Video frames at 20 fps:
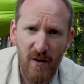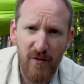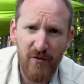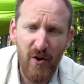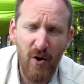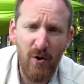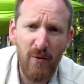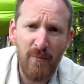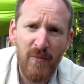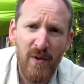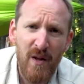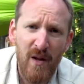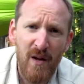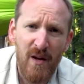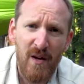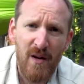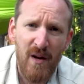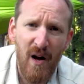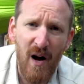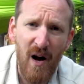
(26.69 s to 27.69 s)
So,
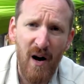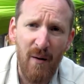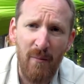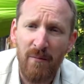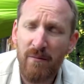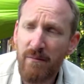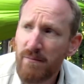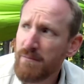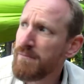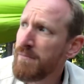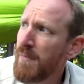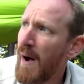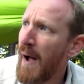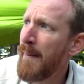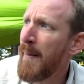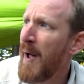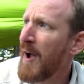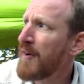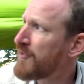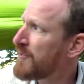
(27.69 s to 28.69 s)

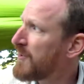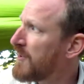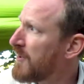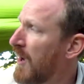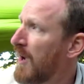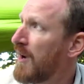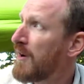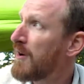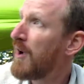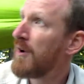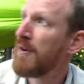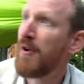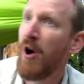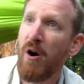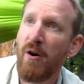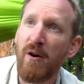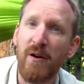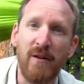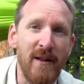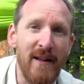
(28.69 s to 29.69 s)
I'm actually
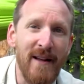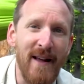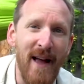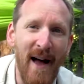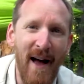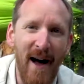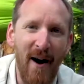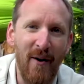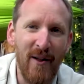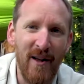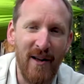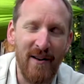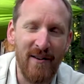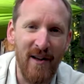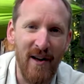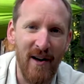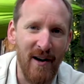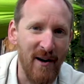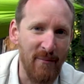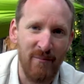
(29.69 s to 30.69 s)
currently out in
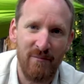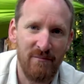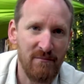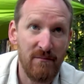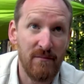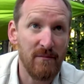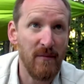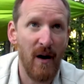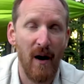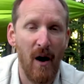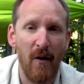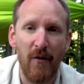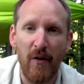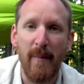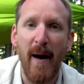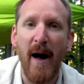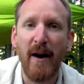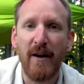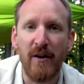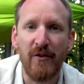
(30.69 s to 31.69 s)
the
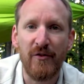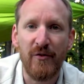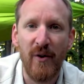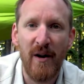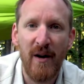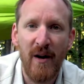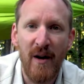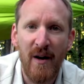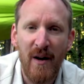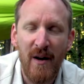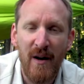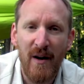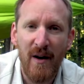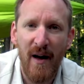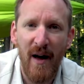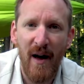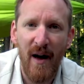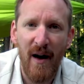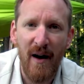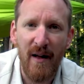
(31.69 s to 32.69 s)
backcountry,
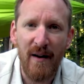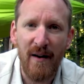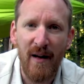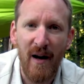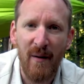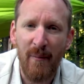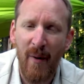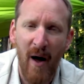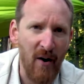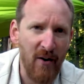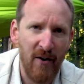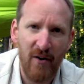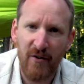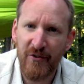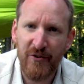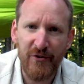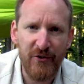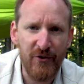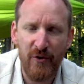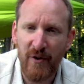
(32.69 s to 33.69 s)
and I'm out
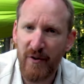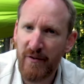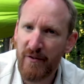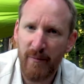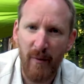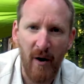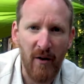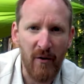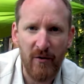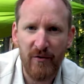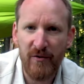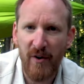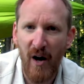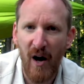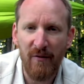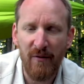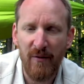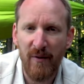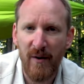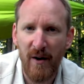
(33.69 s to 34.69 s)
here shooting some other
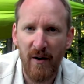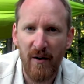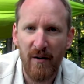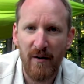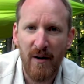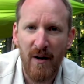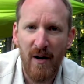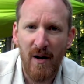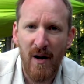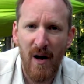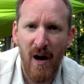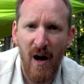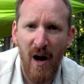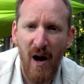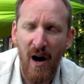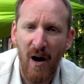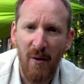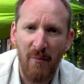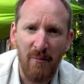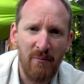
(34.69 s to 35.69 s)
stuff here.
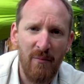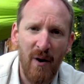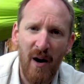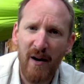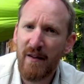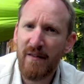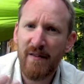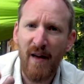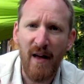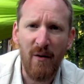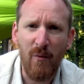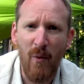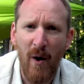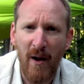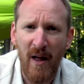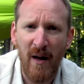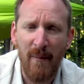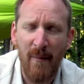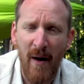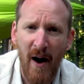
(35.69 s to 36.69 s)
But I decided
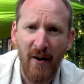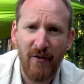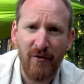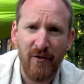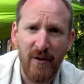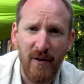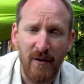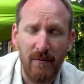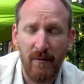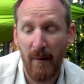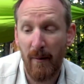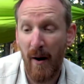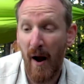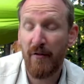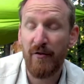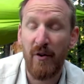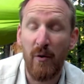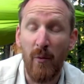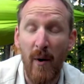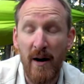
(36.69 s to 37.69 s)
while I'm actually
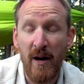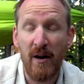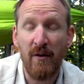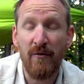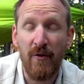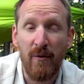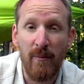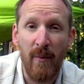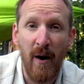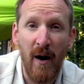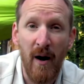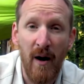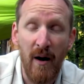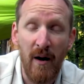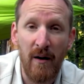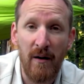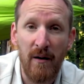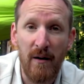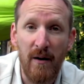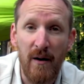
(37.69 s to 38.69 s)
waiting for
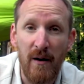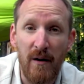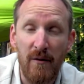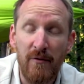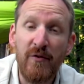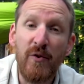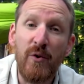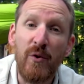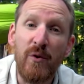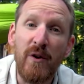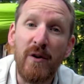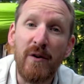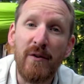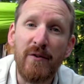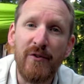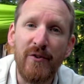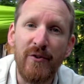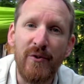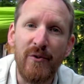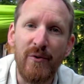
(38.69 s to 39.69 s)
my food
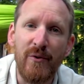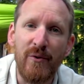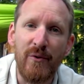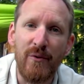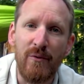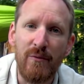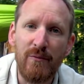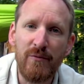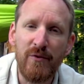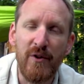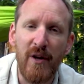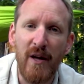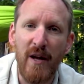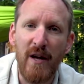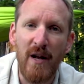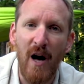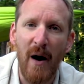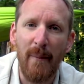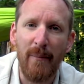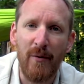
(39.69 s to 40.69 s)
to
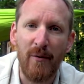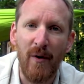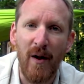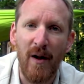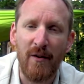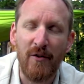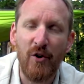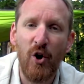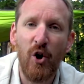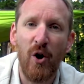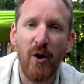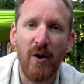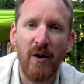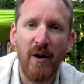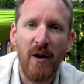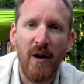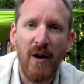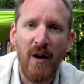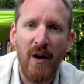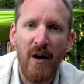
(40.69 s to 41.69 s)
heat up and
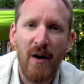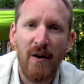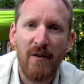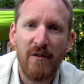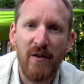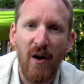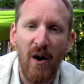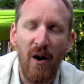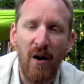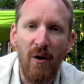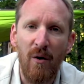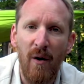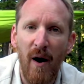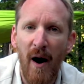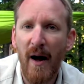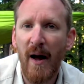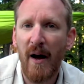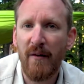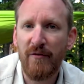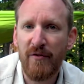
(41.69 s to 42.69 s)
cook, so
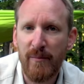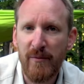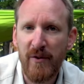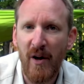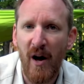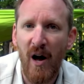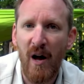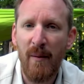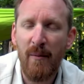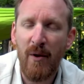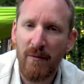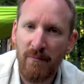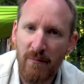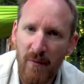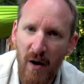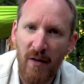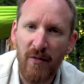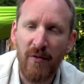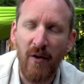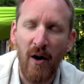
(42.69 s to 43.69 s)
I have some time,
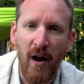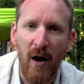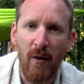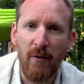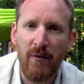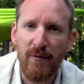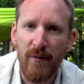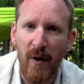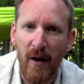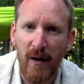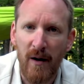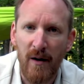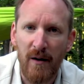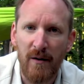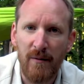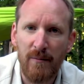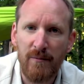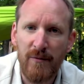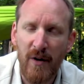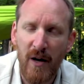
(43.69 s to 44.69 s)
and I thought I would take
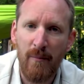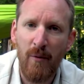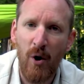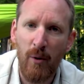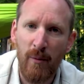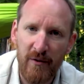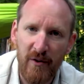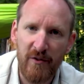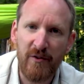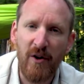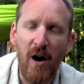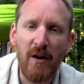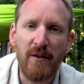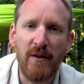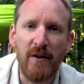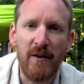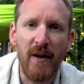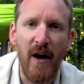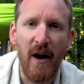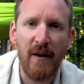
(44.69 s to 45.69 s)
a moment to talk
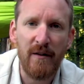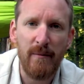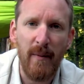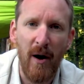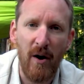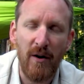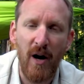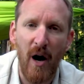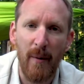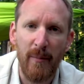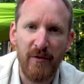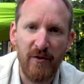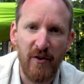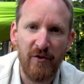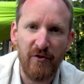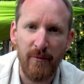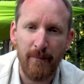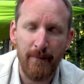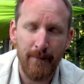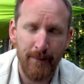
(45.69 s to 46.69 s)
to you guys about
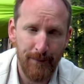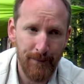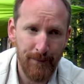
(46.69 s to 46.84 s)
composition.